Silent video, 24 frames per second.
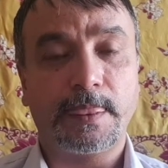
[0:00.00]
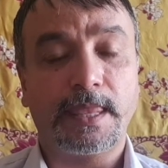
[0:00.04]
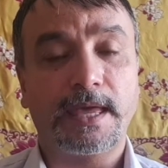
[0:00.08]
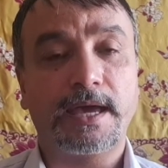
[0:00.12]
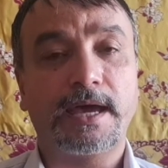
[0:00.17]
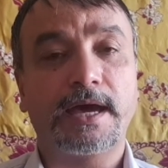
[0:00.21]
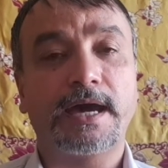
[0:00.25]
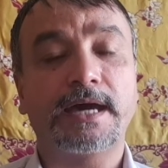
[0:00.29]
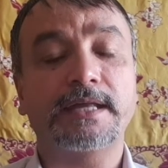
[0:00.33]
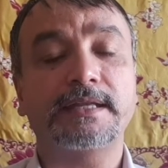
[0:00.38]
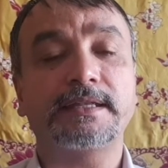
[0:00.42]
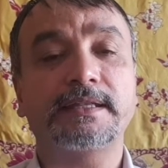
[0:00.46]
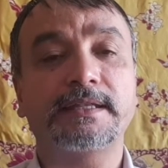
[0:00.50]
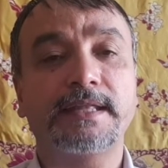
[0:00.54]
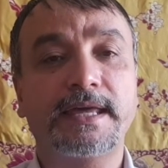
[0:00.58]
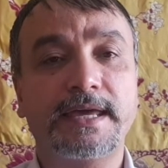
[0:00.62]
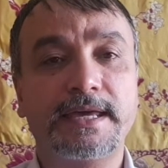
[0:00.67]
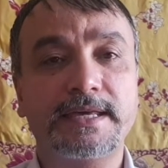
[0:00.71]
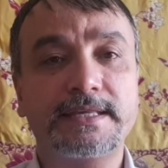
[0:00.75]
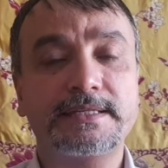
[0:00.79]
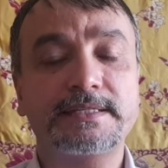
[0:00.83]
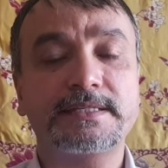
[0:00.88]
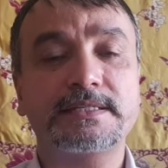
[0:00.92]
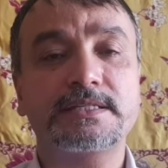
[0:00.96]

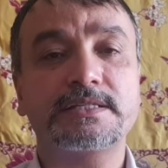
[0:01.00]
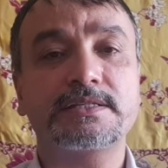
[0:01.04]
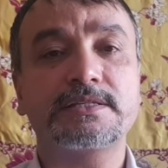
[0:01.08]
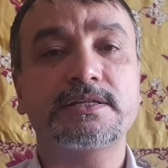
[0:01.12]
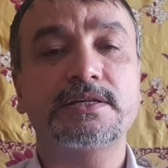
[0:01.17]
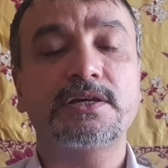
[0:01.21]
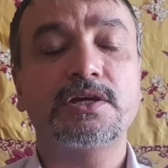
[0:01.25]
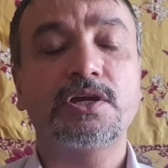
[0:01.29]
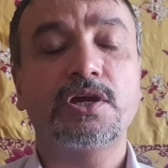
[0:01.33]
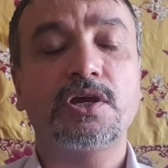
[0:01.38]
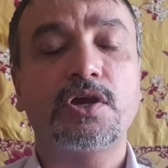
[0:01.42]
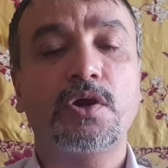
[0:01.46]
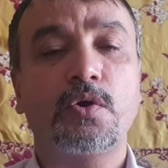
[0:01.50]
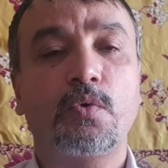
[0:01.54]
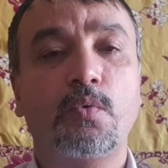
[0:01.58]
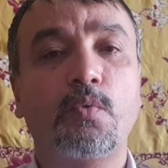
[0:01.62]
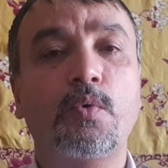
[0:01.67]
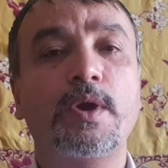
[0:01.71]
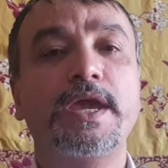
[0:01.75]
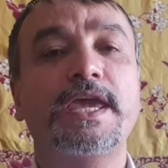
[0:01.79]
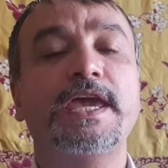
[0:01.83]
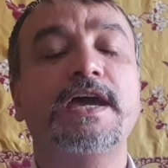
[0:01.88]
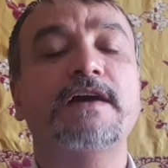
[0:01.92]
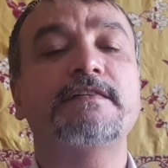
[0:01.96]
unless we
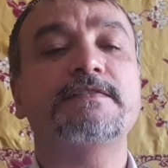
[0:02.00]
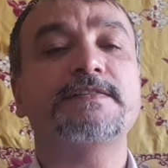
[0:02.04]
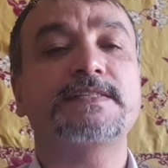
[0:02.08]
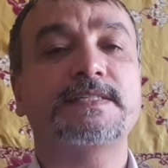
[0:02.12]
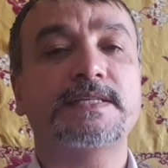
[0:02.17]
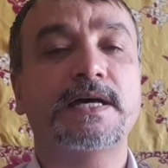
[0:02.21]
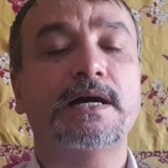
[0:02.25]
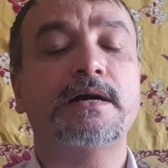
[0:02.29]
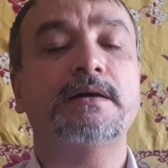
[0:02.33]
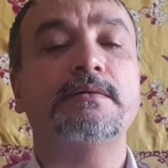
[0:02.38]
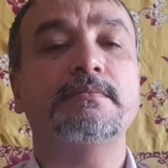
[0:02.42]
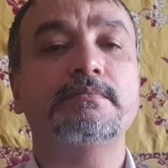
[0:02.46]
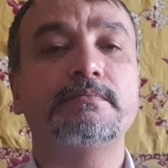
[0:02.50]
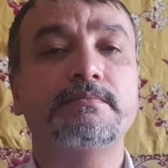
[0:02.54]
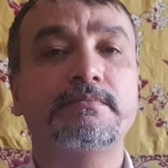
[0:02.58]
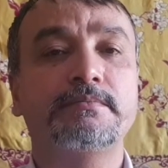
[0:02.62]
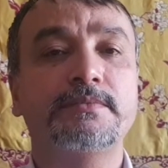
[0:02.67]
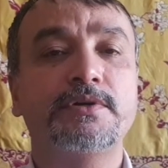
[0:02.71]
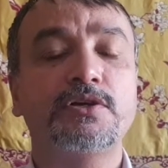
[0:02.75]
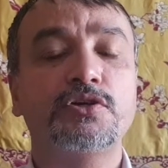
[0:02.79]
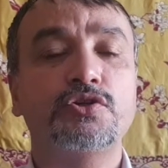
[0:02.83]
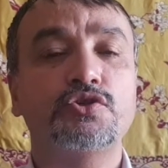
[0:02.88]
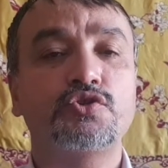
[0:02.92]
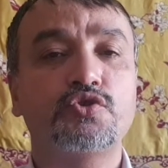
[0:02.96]
have some
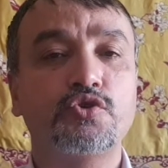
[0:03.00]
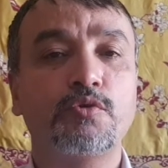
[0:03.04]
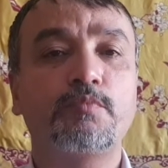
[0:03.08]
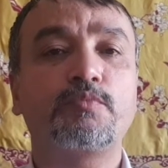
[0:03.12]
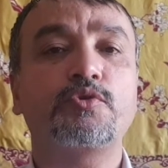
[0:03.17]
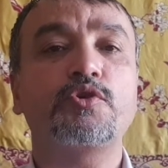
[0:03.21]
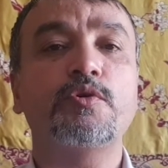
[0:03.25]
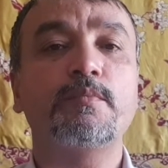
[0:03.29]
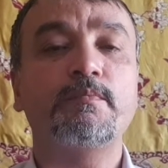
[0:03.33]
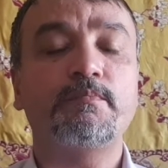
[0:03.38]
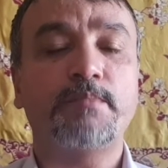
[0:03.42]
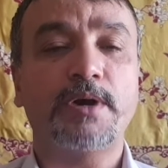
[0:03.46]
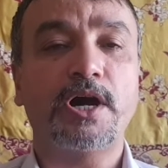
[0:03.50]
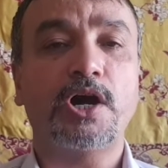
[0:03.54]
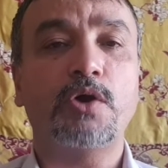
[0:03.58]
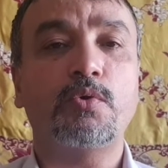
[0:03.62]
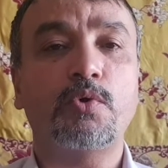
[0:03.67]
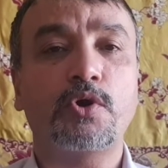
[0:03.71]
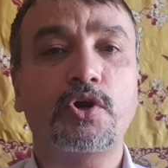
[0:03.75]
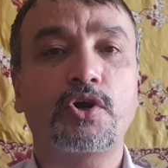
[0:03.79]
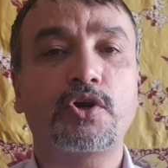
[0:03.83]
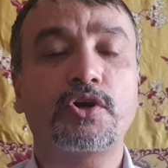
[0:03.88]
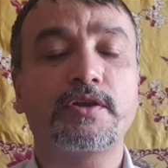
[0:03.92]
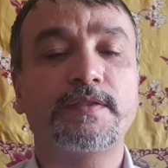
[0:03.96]
supreme
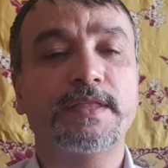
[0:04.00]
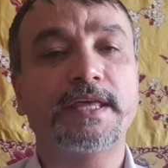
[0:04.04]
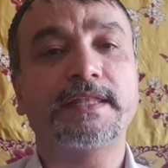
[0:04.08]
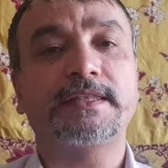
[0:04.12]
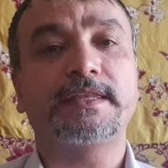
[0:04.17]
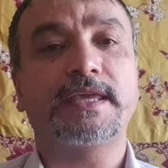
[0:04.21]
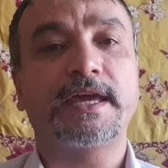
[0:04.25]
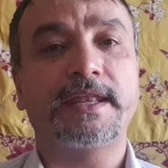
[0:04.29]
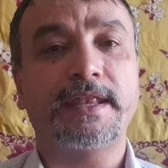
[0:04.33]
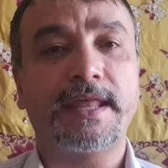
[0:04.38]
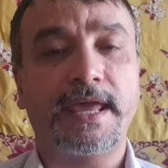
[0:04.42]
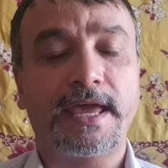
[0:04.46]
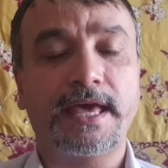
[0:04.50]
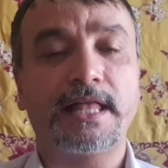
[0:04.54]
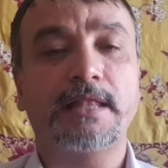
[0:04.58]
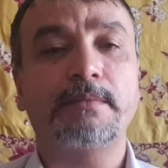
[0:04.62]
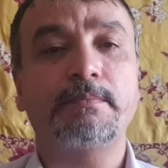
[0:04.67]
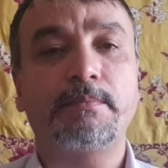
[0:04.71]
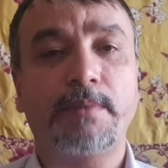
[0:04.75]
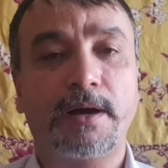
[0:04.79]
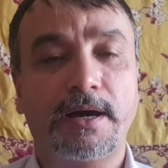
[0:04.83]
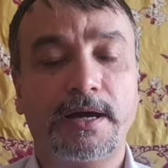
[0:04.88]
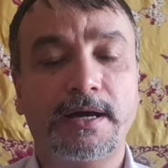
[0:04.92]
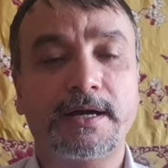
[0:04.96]
power that can
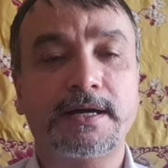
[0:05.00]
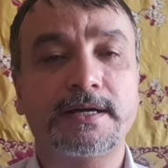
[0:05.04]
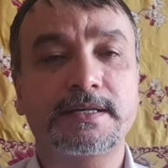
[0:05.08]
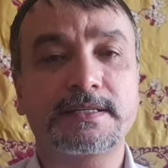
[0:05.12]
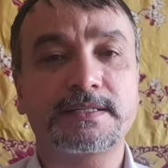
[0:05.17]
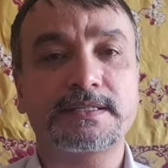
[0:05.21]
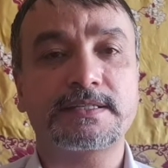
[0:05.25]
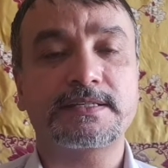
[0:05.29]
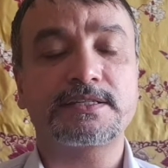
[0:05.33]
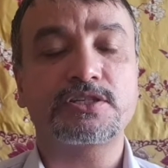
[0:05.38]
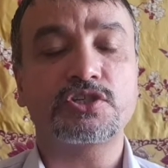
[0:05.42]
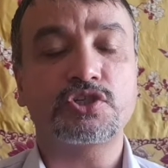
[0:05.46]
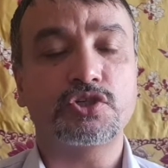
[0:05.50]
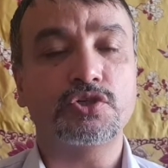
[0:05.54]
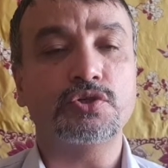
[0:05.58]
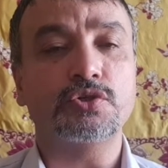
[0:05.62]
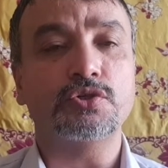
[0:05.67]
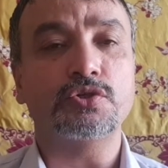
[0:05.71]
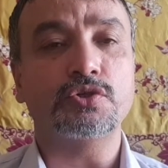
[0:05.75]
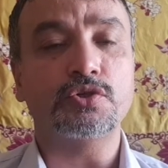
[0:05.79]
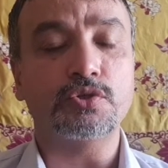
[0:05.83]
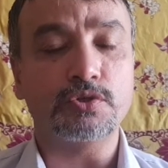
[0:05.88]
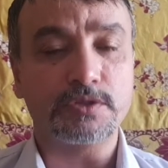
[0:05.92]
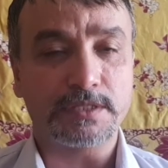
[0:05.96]
help us to
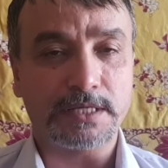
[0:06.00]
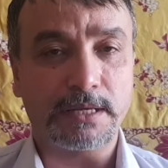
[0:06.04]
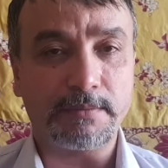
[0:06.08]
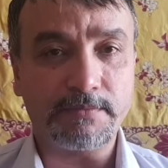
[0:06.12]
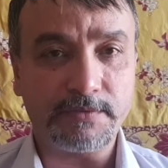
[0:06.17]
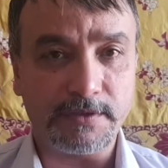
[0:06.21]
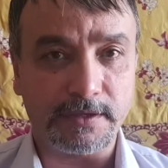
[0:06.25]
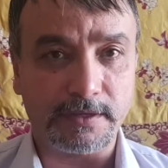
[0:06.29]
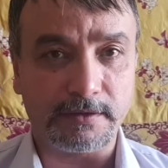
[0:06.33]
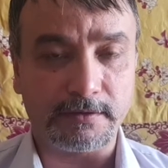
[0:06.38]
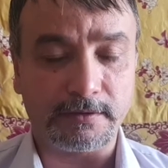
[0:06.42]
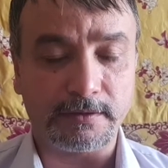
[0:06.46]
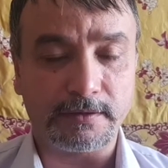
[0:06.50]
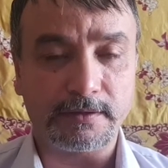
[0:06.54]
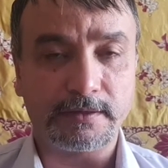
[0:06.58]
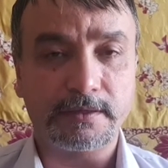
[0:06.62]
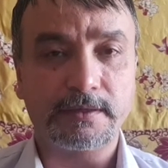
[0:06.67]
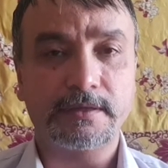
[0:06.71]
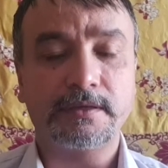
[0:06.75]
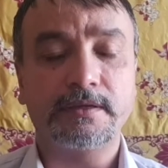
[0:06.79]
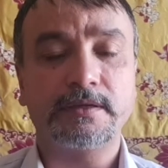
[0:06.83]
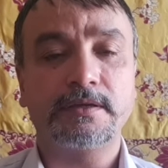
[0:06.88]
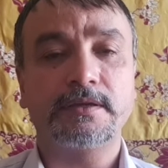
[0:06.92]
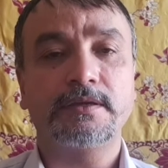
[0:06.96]
do something
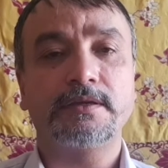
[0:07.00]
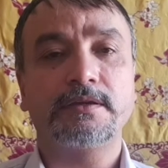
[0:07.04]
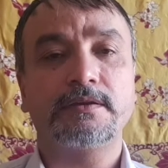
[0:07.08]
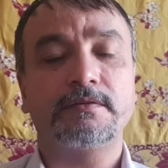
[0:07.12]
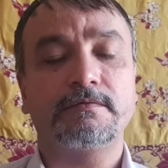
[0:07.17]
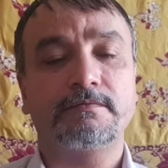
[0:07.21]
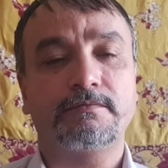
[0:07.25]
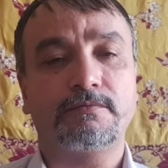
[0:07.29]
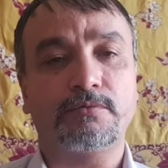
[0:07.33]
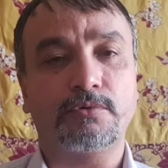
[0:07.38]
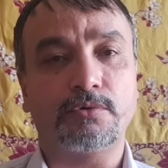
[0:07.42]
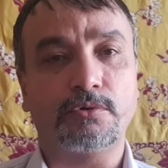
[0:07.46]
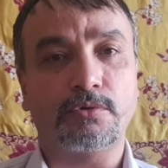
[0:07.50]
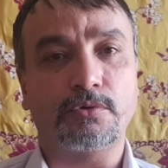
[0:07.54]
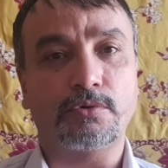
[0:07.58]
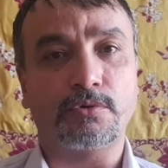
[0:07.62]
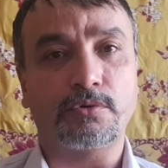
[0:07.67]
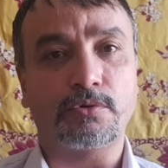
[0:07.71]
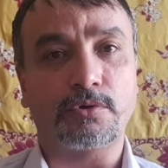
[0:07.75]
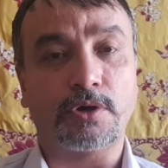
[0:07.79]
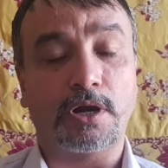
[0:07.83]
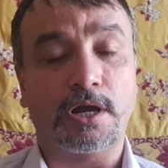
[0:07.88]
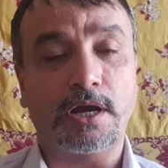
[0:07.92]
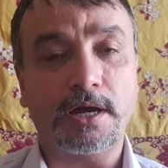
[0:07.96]

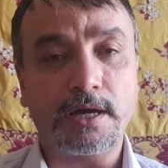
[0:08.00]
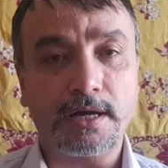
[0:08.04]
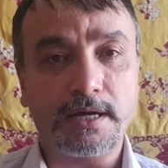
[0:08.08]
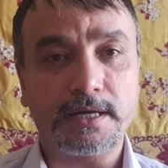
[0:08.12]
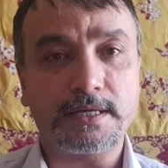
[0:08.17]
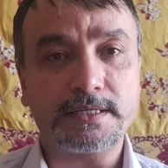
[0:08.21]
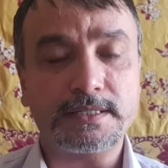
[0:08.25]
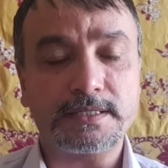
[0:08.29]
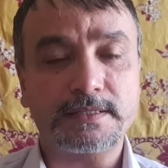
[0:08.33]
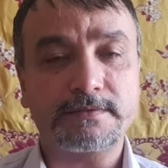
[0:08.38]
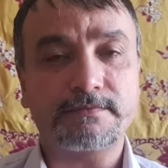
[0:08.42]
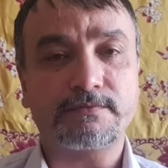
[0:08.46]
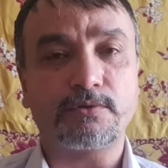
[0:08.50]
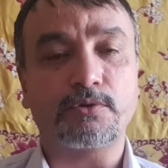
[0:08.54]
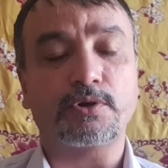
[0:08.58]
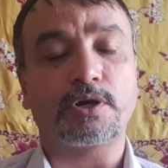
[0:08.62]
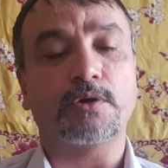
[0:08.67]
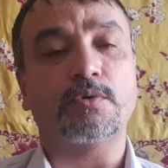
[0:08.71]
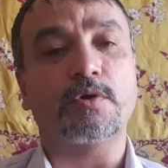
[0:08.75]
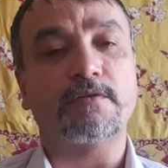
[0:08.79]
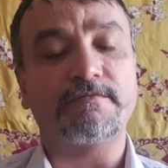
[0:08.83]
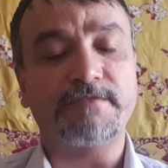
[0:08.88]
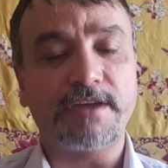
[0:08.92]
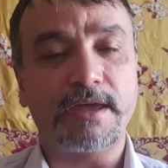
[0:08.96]
for us, for
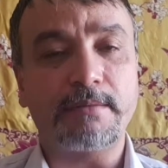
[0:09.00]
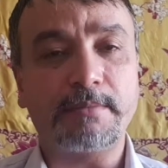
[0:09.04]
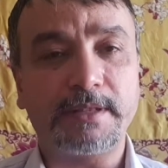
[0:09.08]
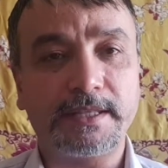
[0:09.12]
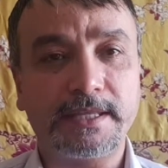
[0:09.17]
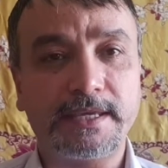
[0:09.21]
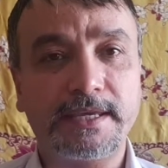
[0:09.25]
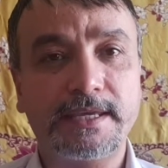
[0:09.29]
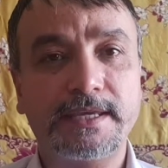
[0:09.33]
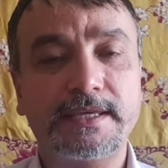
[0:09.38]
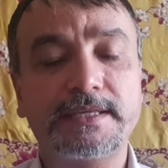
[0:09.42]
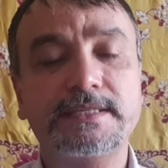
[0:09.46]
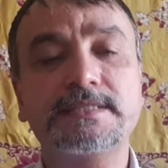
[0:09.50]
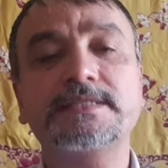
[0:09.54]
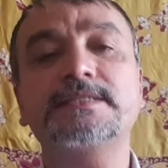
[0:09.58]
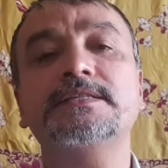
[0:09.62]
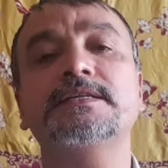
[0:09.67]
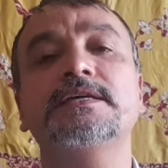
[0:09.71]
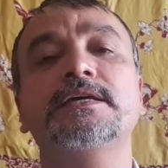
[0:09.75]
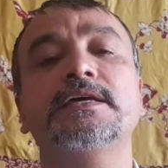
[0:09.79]
our families,